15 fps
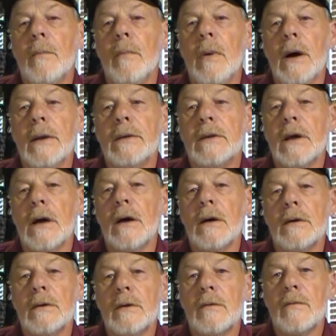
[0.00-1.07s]
But
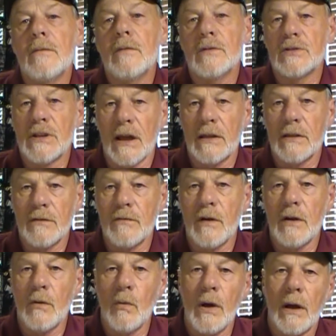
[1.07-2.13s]
for the sake of this
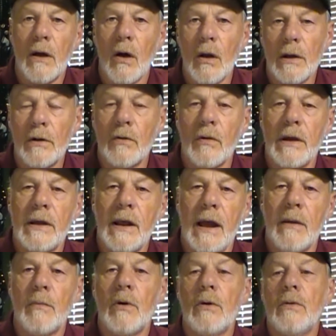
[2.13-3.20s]
video, we call it green,
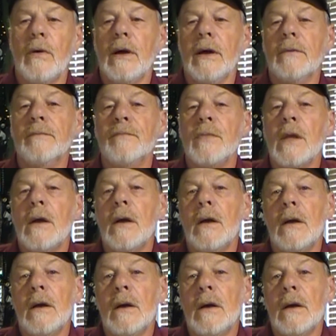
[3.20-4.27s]
amber, or red.
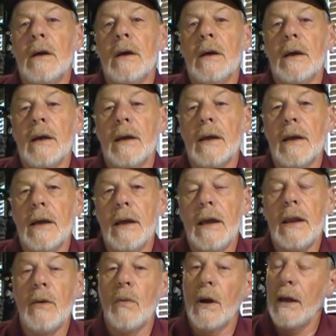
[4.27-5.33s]

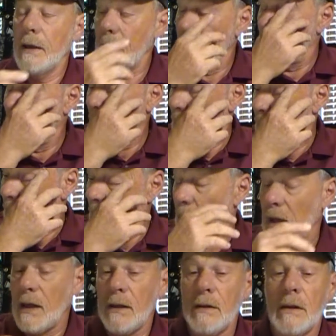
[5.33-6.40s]
Anyway, the
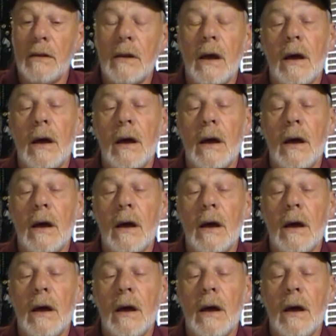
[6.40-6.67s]
main